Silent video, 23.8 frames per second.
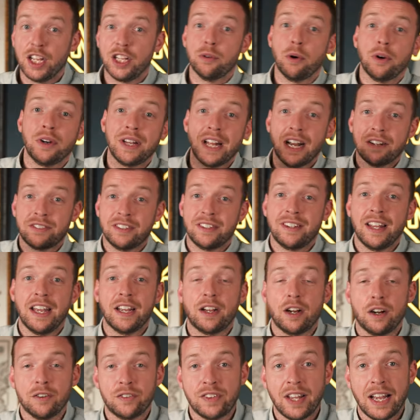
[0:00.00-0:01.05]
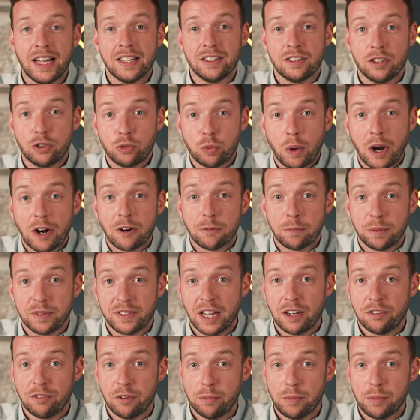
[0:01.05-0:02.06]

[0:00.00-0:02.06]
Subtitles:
you only have to take off 10 to 12%